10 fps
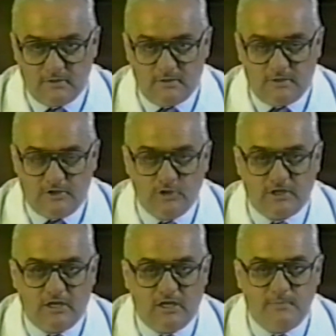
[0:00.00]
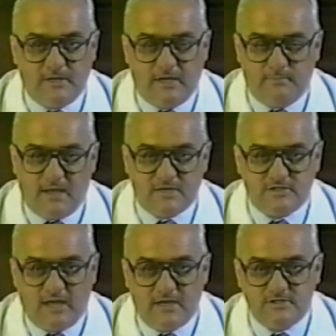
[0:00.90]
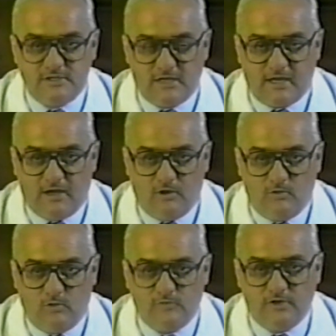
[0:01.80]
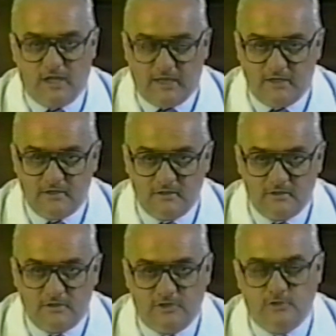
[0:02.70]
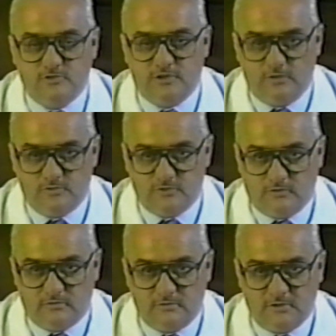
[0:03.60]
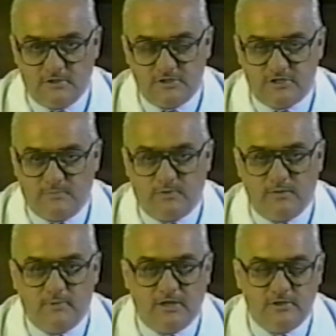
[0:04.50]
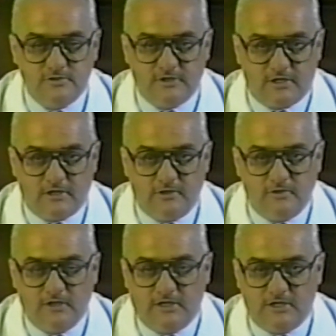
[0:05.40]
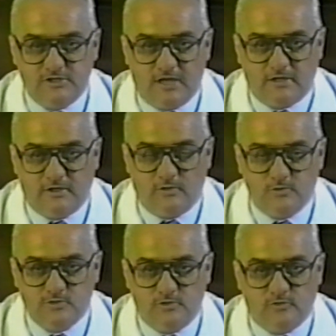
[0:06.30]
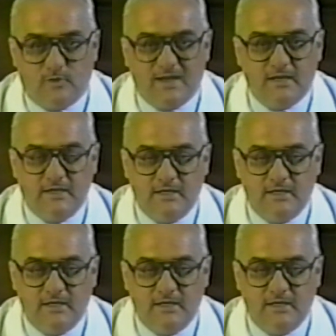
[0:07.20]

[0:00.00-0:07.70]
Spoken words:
you can eliminate mastitis in a cow overnight using ozone. Simply by using a cannula and injecting ozone directly